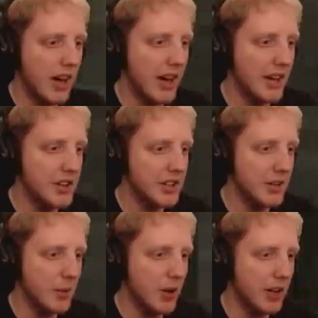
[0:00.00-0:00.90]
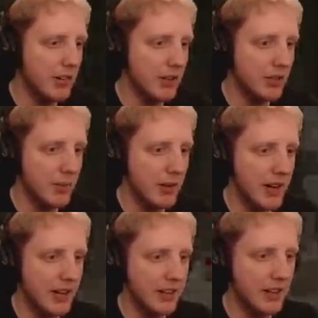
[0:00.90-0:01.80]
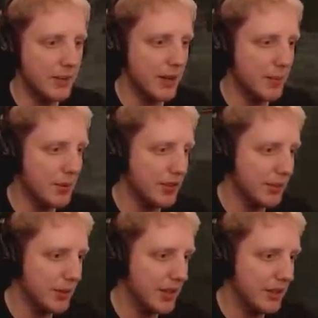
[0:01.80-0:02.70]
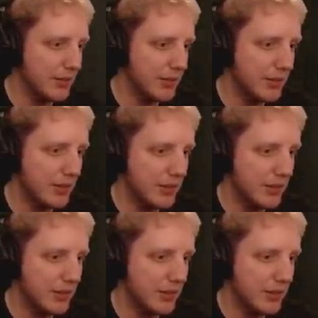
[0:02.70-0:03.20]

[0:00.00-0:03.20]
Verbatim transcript: I hear shit walking around to my right. Am I gonna bust into a cave?